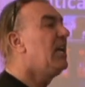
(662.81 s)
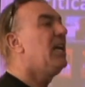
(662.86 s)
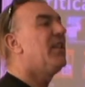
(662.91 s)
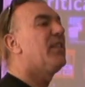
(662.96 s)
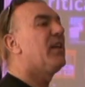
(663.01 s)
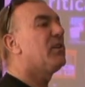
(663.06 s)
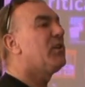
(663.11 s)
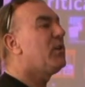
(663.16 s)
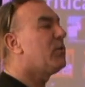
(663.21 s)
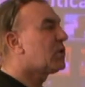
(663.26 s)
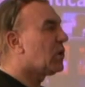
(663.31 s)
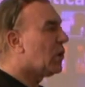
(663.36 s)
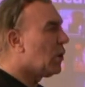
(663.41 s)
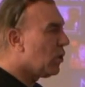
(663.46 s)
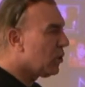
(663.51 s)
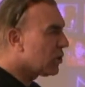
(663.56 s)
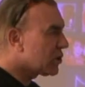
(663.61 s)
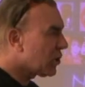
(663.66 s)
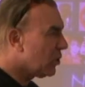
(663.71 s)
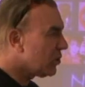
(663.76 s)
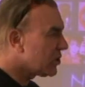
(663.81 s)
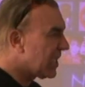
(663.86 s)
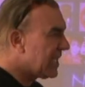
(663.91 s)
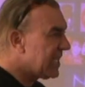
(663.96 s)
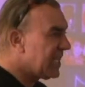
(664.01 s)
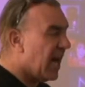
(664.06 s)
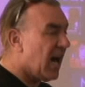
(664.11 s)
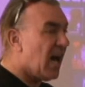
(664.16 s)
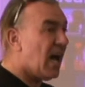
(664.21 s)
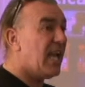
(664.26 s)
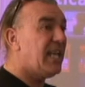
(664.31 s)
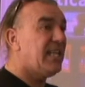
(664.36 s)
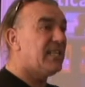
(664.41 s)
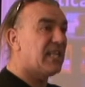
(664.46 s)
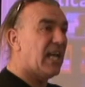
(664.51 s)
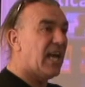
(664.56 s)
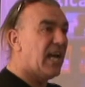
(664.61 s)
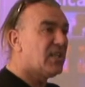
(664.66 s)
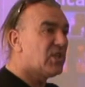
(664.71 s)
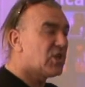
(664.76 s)
They'll use all sorts of
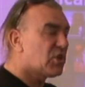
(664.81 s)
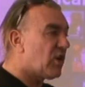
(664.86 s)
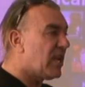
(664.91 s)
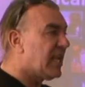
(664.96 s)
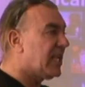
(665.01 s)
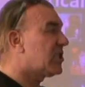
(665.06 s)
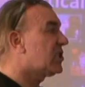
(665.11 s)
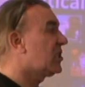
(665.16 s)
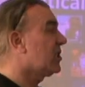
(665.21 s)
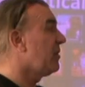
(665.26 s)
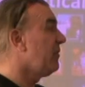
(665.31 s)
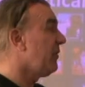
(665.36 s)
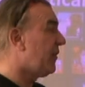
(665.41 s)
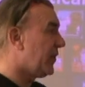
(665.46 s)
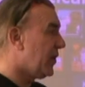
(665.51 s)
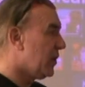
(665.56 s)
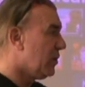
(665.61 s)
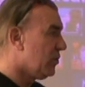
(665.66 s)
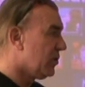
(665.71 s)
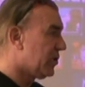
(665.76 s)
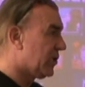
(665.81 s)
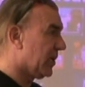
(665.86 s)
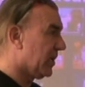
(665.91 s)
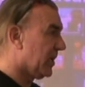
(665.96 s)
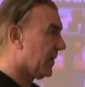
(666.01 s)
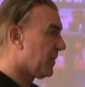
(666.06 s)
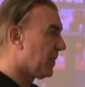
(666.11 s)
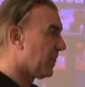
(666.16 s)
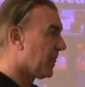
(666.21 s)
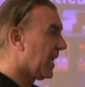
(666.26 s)
lies and tricks to confuse you.